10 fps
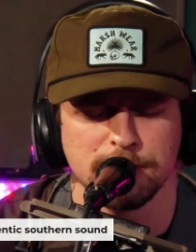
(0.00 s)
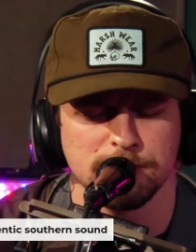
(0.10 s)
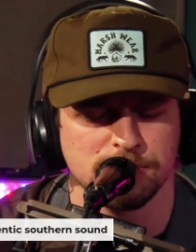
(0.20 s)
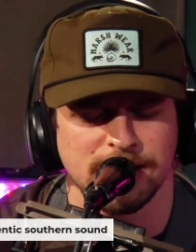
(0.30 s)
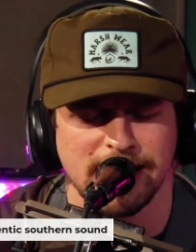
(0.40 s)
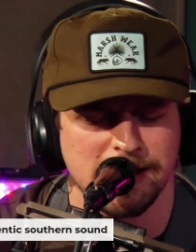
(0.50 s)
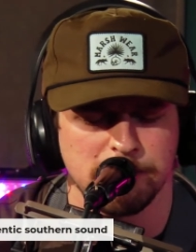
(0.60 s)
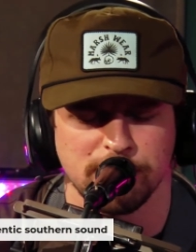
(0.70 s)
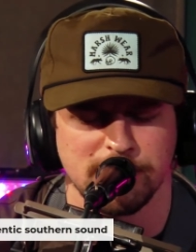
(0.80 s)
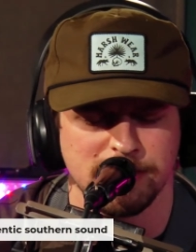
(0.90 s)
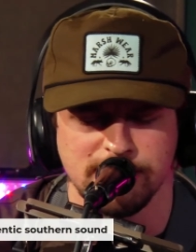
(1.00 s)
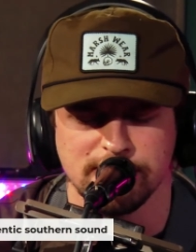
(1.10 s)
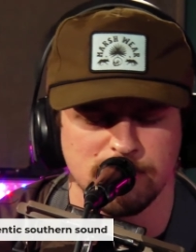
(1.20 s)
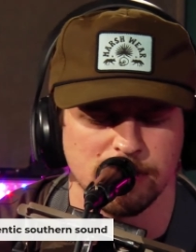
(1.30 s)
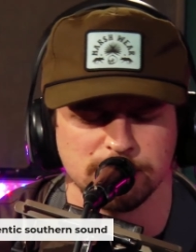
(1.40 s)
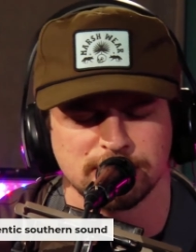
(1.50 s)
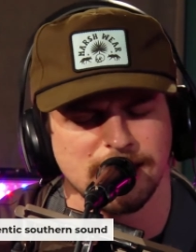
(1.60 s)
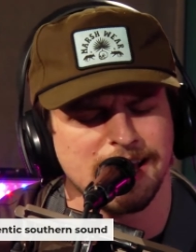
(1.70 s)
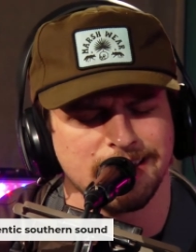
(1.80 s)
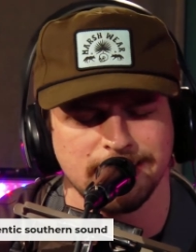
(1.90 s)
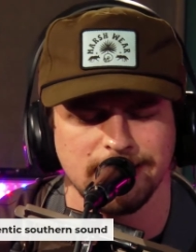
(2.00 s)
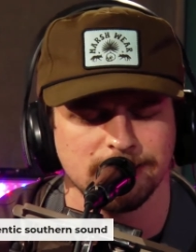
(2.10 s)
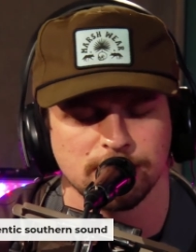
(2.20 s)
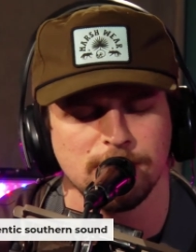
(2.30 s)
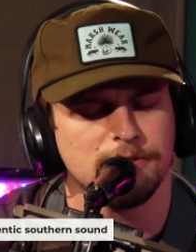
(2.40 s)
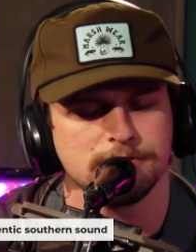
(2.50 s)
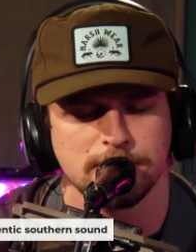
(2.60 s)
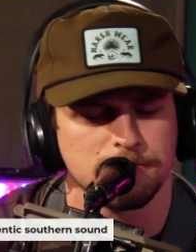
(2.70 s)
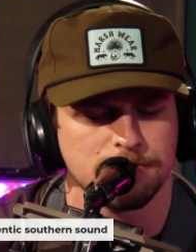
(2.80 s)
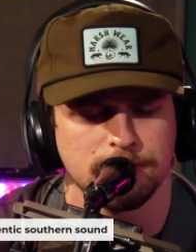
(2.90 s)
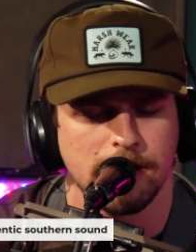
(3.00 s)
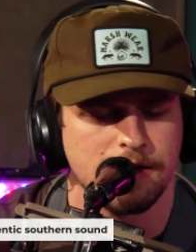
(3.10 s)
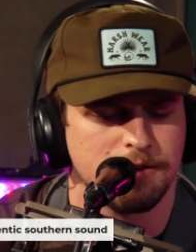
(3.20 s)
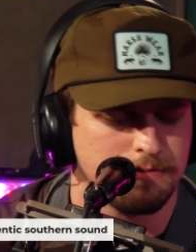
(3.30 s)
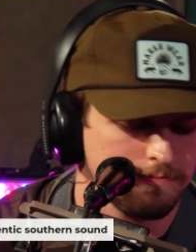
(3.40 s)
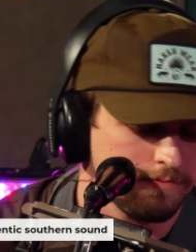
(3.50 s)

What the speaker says: blue sky, babe, I'm glad to get to hold your hand.